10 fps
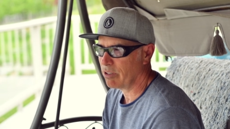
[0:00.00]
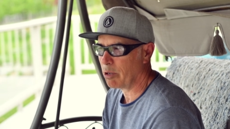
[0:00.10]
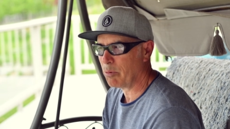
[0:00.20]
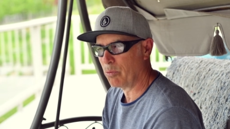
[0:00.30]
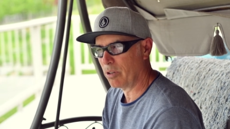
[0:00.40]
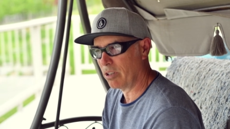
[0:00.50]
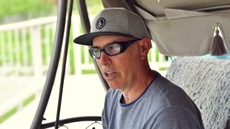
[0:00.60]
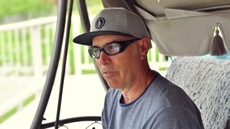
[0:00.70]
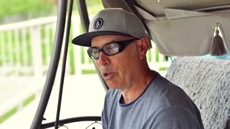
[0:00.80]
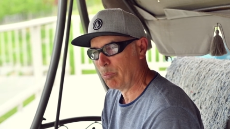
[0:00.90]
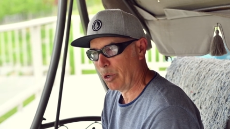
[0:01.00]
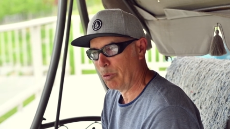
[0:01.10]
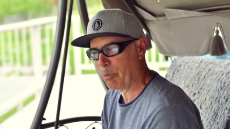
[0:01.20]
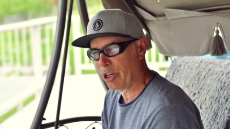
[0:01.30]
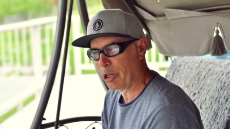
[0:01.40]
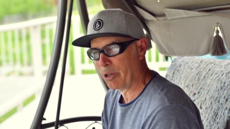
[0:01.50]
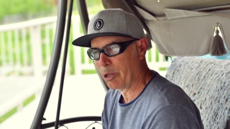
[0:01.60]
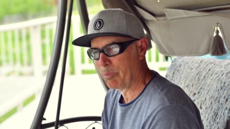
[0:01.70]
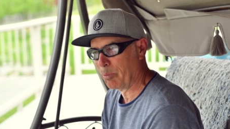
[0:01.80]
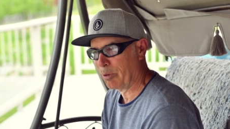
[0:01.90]
I mean, we definitely prayed about coming
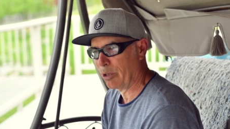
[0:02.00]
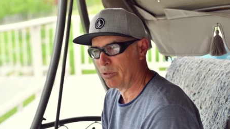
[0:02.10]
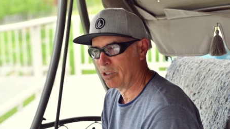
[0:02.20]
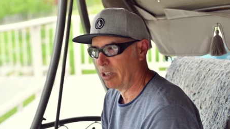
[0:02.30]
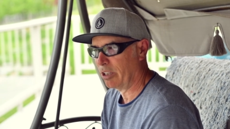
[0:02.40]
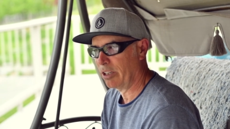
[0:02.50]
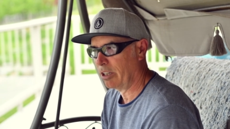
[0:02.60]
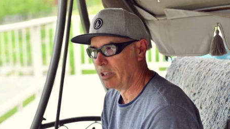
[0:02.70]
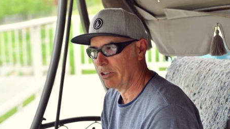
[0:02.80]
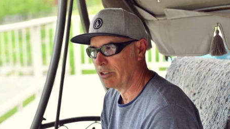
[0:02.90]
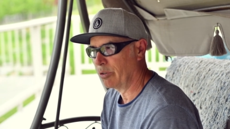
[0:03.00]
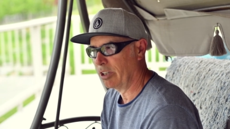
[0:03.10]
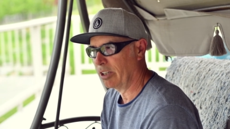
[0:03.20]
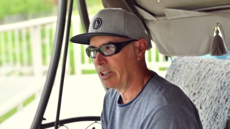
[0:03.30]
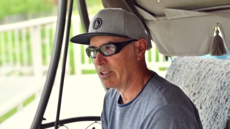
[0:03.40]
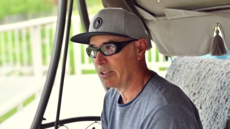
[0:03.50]
up here, but I wasn't getting any clear green lights.